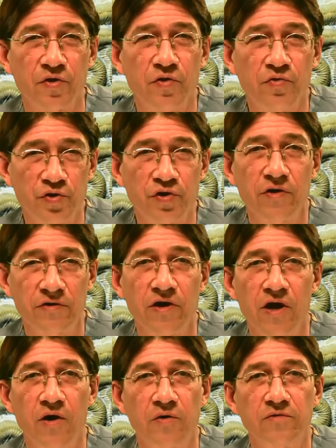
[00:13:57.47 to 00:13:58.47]
You should
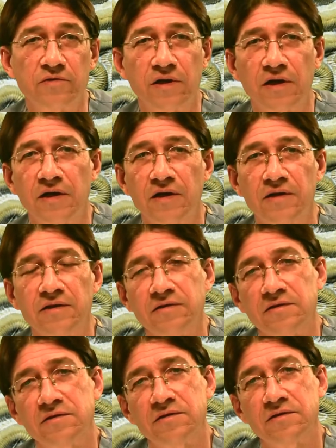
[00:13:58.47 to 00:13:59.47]
know
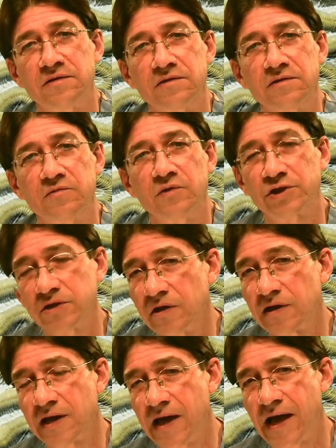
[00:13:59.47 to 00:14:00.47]
what you're
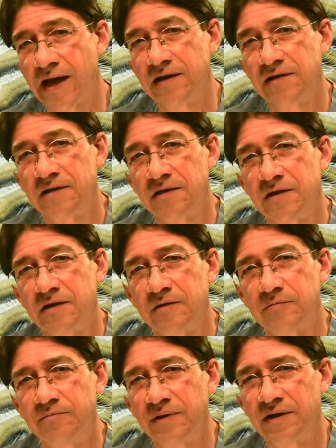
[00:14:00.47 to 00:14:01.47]
looking at,
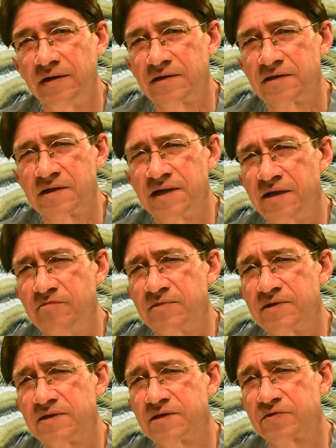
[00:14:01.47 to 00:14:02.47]
but it seems